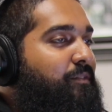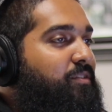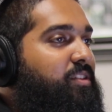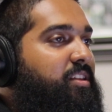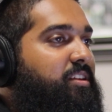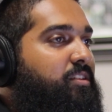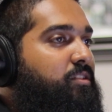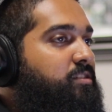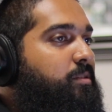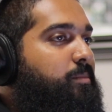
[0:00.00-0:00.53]

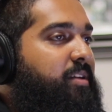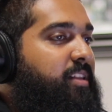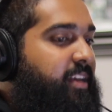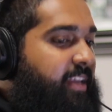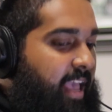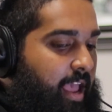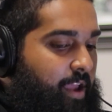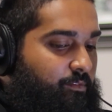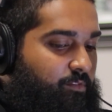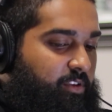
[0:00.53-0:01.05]
everything used to be
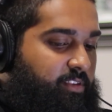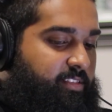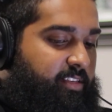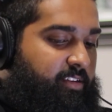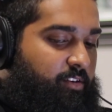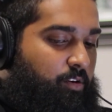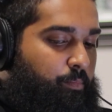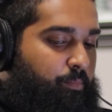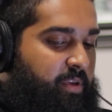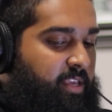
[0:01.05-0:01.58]
like every
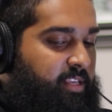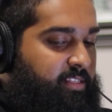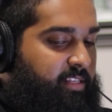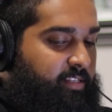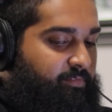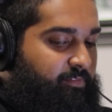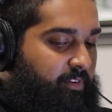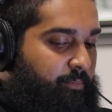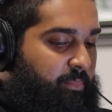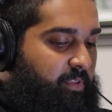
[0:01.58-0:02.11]
single piece,
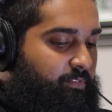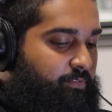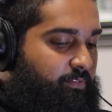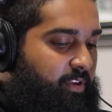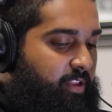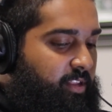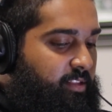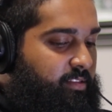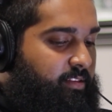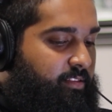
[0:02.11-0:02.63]
like from the
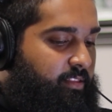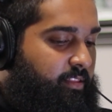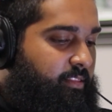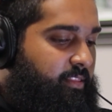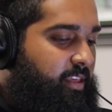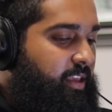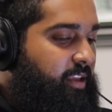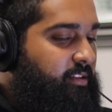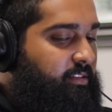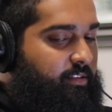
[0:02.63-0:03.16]
fitted to the
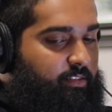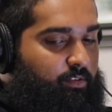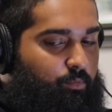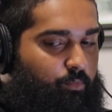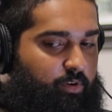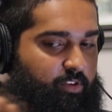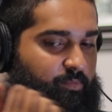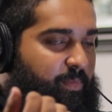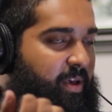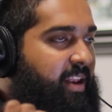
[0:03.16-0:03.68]
thing to the
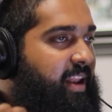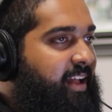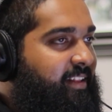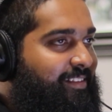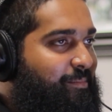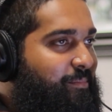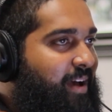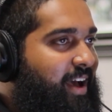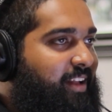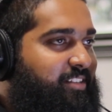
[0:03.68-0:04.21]
wristband had
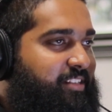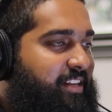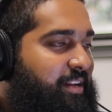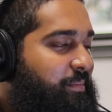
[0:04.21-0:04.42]
to match.